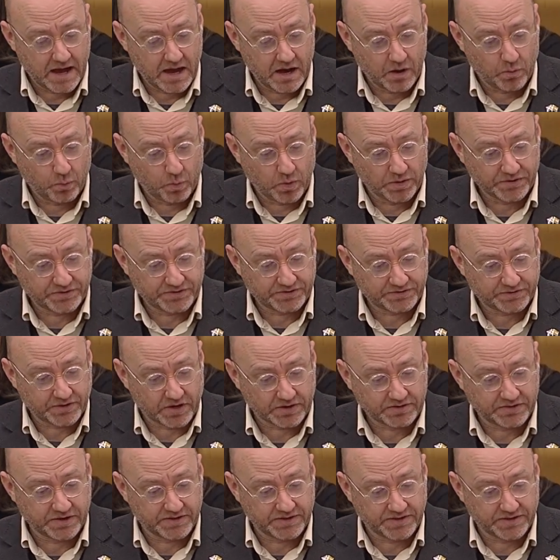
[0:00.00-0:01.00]
was
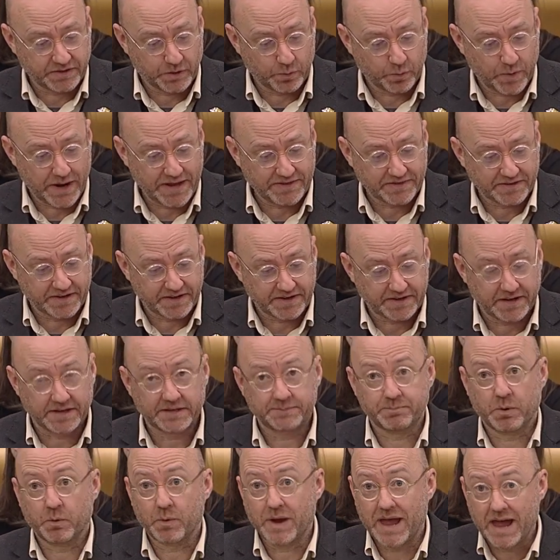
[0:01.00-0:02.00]
structured in the way that it is.
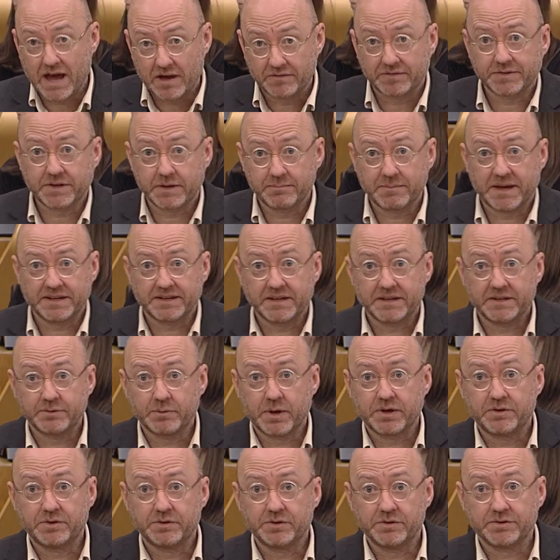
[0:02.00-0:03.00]
But we have committed to
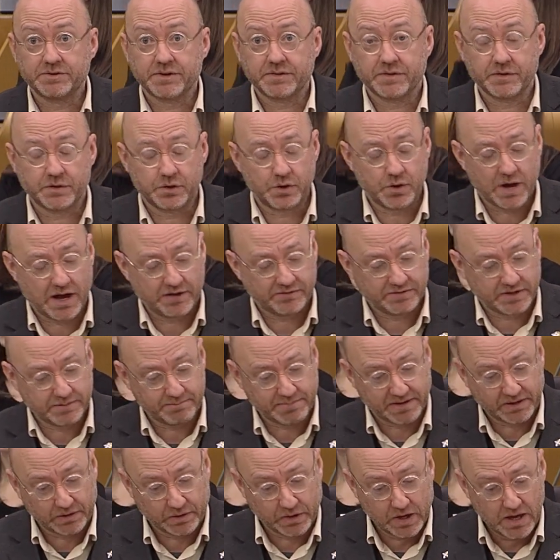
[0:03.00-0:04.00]
introducing the new housing
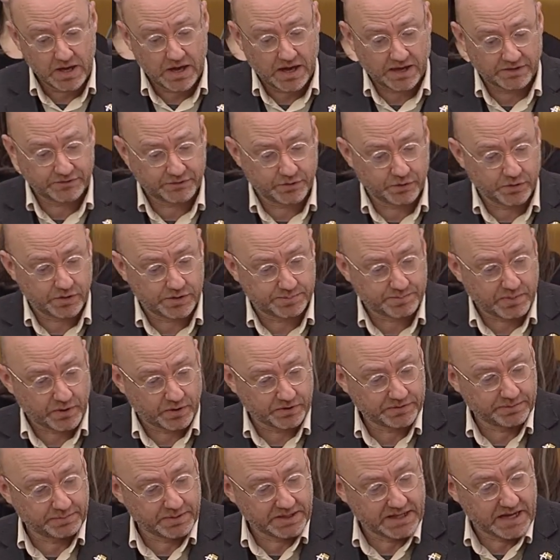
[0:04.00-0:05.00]
bill as soon as
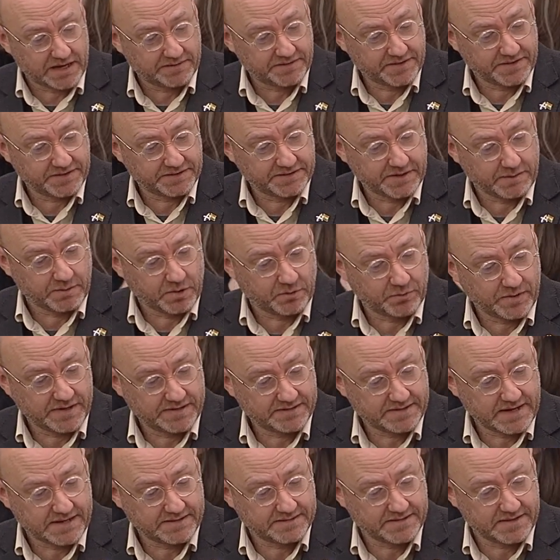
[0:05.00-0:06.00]
possible after the summer
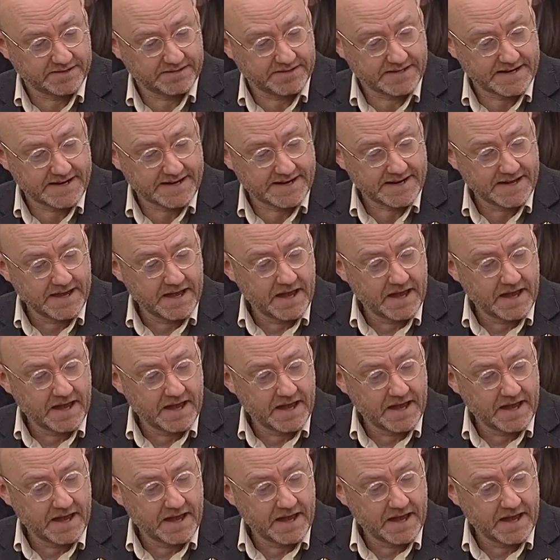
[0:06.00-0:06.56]
recess this year.